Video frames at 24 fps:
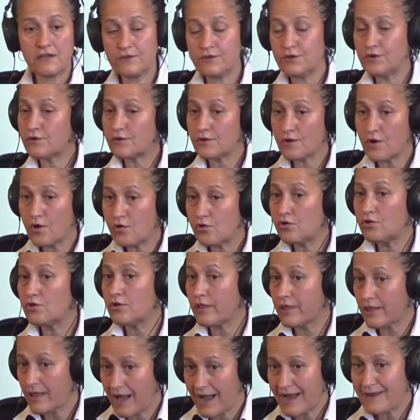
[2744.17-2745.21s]
Your local
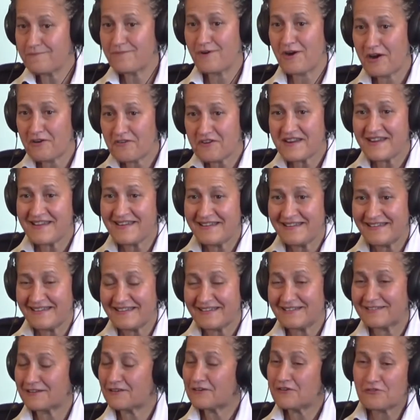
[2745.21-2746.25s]
library
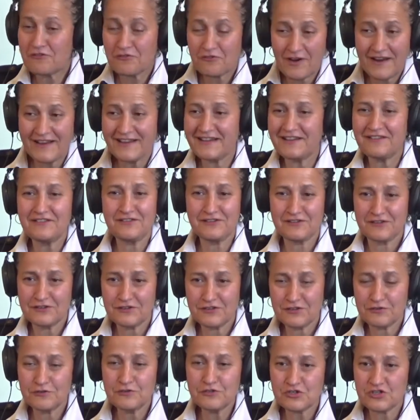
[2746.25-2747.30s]
is a great
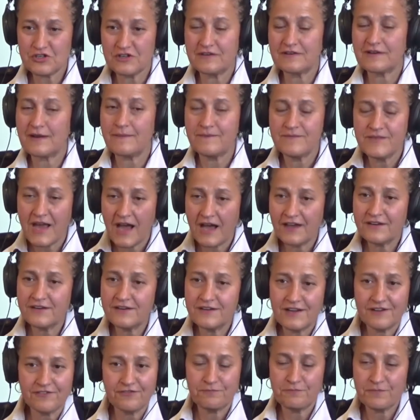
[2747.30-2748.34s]
institution that not
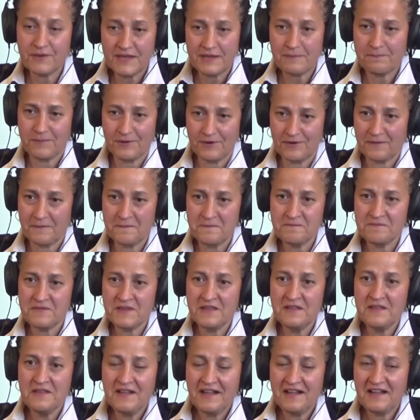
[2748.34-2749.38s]
enough people
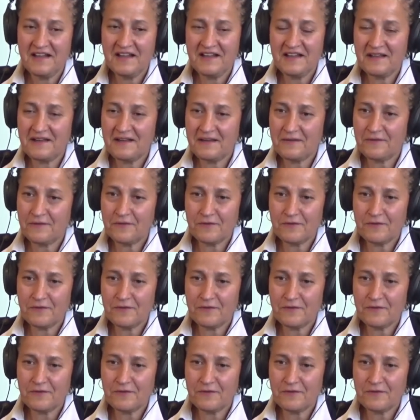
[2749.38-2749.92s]
to